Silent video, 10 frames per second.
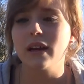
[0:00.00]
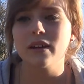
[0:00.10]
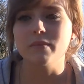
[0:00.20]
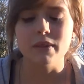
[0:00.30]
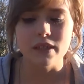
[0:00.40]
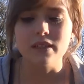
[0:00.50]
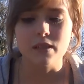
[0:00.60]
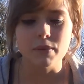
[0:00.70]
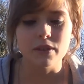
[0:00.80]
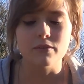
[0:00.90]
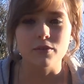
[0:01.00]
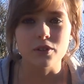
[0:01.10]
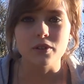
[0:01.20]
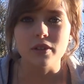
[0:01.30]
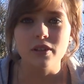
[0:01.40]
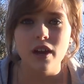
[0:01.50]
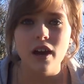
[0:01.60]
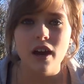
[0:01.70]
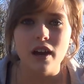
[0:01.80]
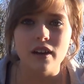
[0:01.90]
mean to be rude.
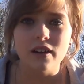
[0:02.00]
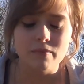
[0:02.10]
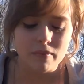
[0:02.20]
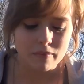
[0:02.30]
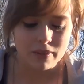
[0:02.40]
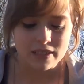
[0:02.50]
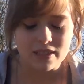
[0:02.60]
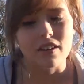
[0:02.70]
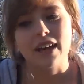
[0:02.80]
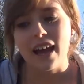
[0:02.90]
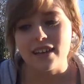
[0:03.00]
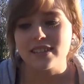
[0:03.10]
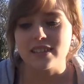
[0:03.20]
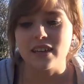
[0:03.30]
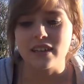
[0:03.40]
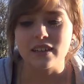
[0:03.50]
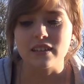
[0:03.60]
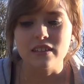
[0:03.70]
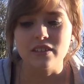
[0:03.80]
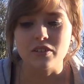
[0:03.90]
I'm really sarcastic,
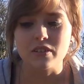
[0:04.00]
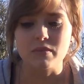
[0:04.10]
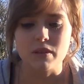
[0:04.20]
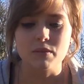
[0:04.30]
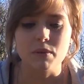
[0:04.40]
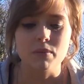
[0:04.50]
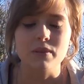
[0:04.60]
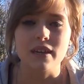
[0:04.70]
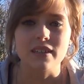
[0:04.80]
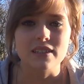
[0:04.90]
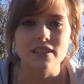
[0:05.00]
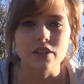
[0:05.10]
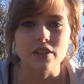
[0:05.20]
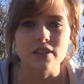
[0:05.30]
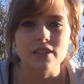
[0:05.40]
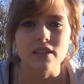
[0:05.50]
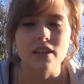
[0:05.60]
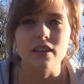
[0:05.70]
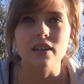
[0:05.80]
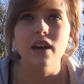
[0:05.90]
and, you know, sometimes people take it
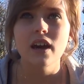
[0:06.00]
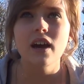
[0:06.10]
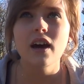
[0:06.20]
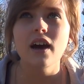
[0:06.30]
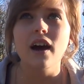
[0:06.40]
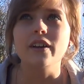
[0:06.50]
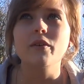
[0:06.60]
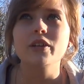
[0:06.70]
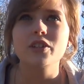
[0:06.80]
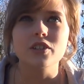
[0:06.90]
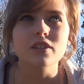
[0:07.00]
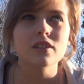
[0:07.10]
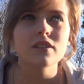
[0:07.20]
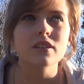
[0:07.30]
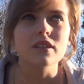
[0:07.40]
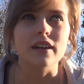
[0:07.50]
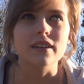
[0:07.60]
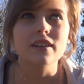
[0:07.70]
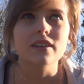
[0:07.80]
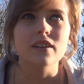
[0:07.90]
seriously, and I know I shouldn't.
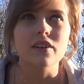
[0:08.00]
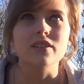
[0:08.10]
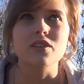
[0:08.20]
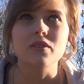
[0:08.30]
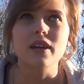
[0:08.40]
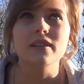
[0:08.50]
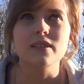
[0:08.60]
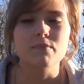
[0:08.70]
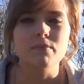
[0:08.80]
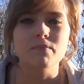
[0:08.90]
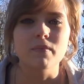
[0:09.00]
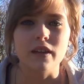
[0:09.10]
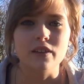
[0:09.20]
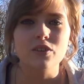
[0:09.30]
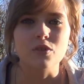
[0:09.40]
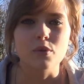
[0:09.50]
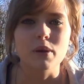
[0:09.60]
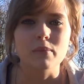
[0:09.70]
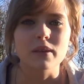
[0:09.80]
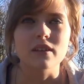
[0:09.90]
Like, it's okay to, like, throw
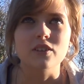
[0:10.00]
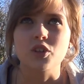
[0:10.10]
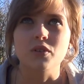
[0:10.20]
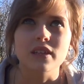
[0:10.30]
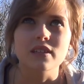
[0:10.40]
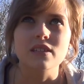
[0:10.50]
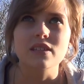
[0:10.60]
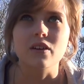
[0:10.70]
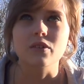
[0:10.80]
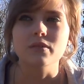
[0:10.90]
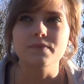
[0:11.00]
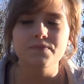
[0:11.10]
maybe a jokey insult